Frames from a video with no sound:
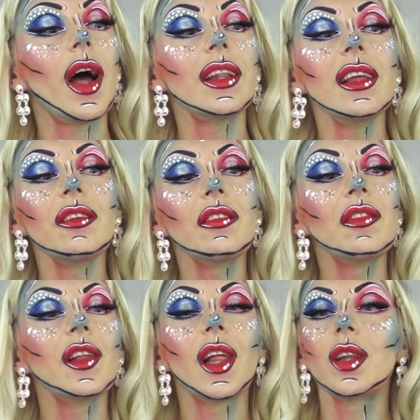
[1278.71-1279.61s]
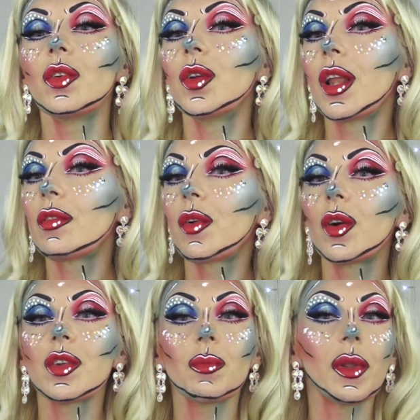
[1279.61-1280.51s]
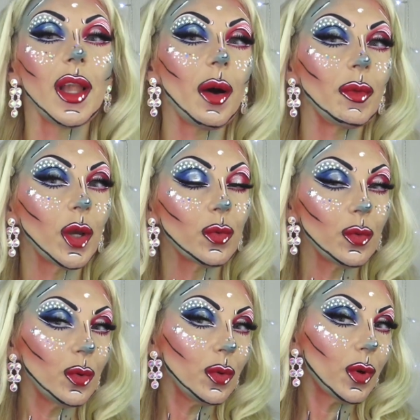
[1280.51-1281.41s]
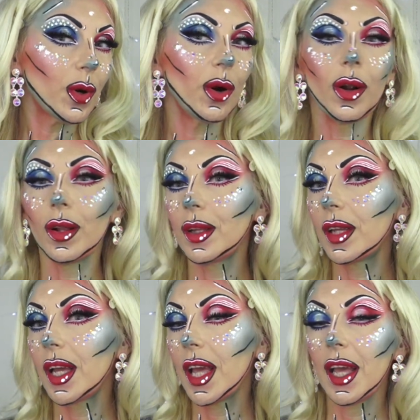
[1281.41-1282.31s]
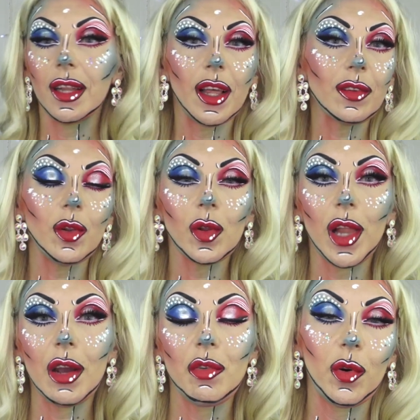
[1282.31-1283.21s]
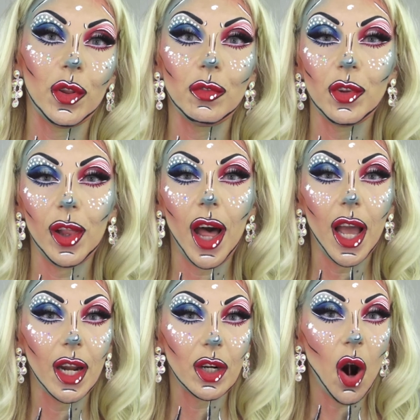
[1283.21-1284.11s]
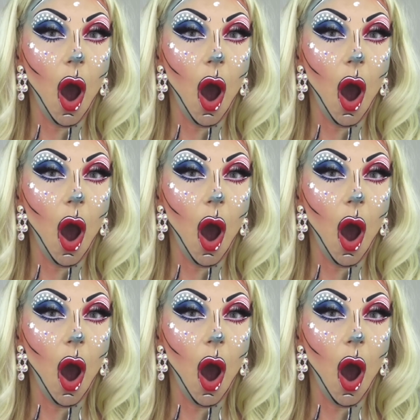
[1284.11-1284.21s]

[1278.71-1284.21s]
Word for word: I didn't feel like doing it first, but now I'm like, ooh girl, it does look like fourth of July.